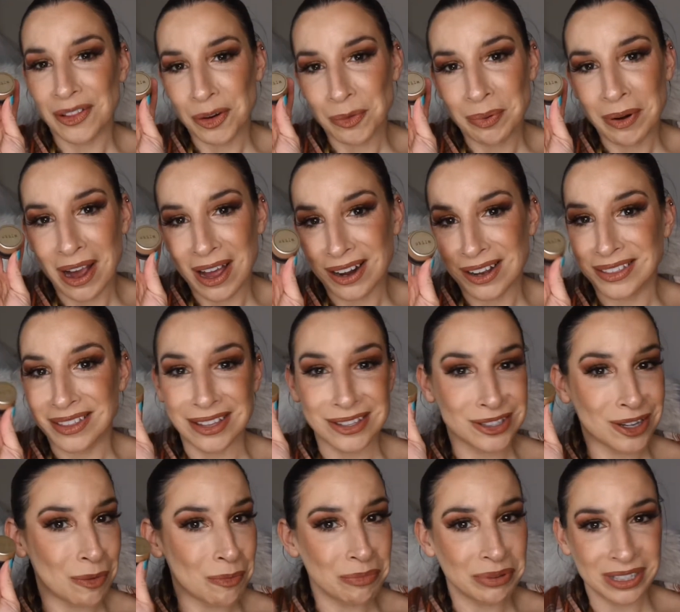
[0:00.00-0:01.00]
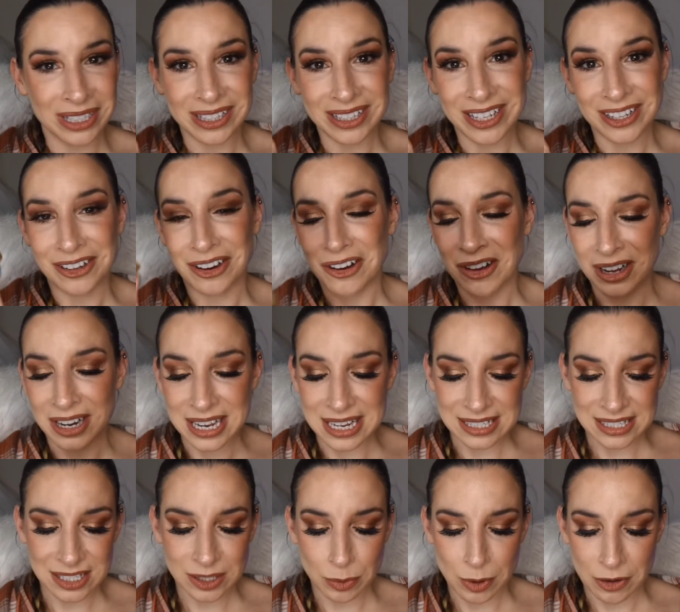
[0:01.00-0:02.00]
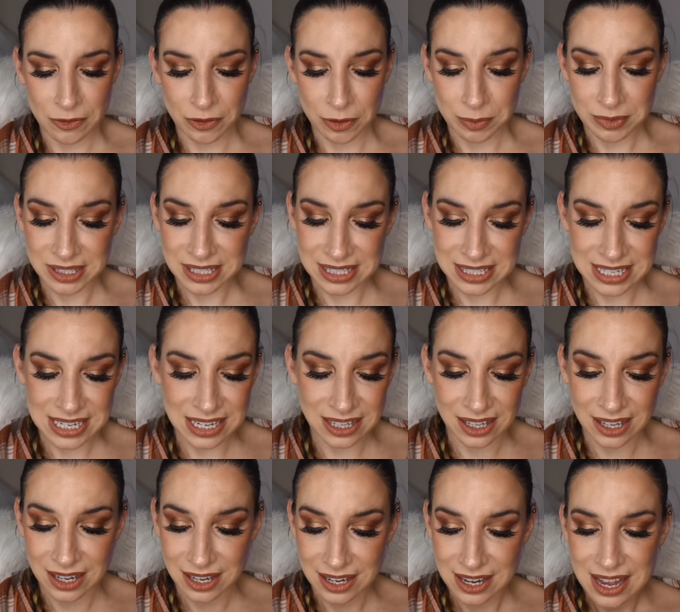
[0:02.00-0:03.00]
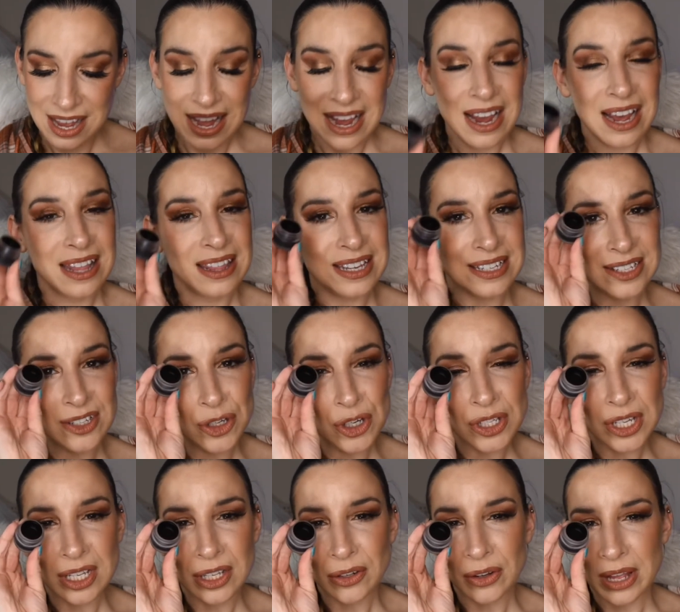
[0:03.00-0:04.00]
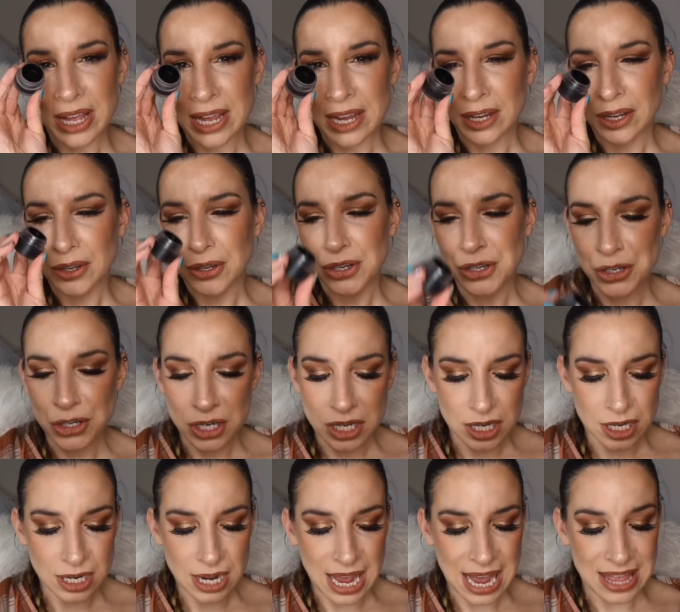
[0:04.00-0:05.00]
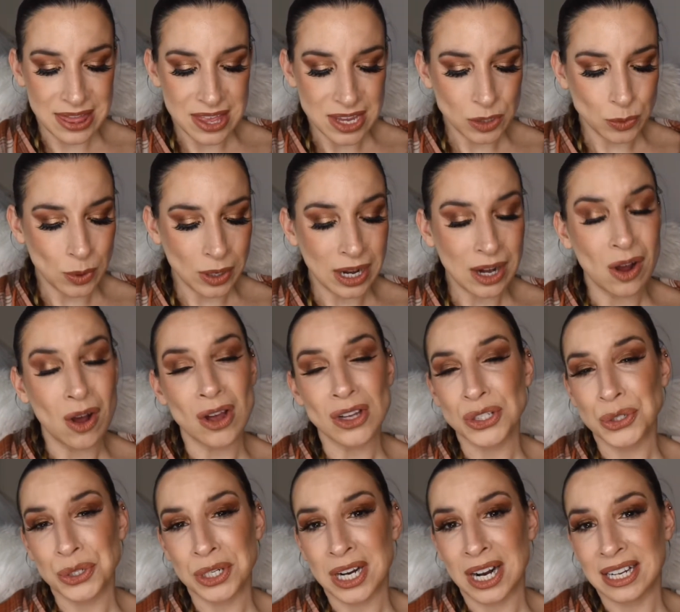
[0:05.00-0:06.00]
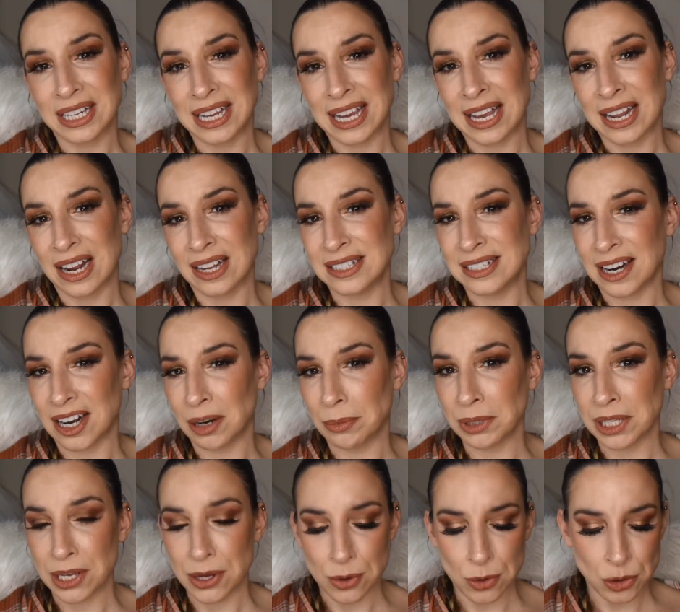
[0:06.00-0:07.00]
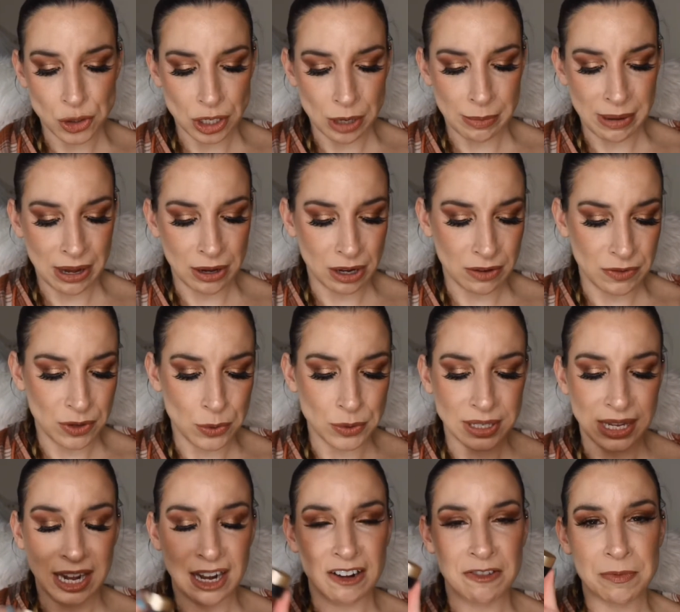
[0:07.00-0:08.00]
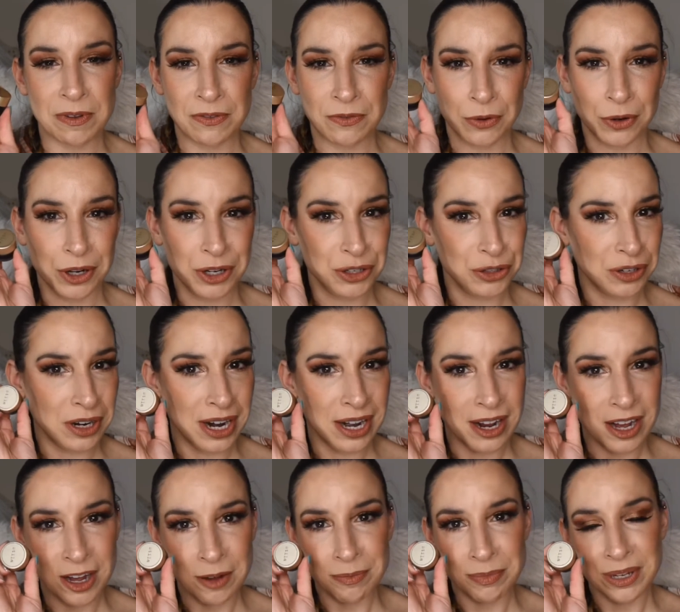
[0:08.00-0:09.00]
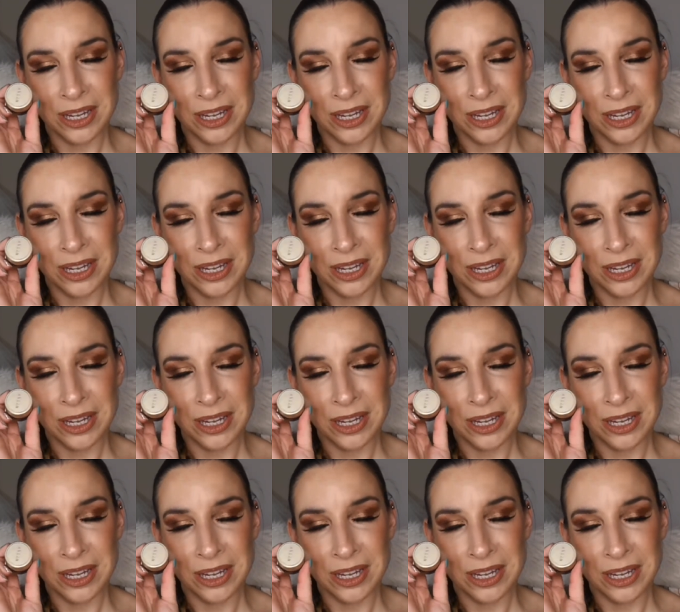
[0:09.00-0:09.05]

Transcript: product that's completely gone is this one from Stila. This is just a little ink cushion, and this one I also did not get a terribly huge amount of use out of before it dried up,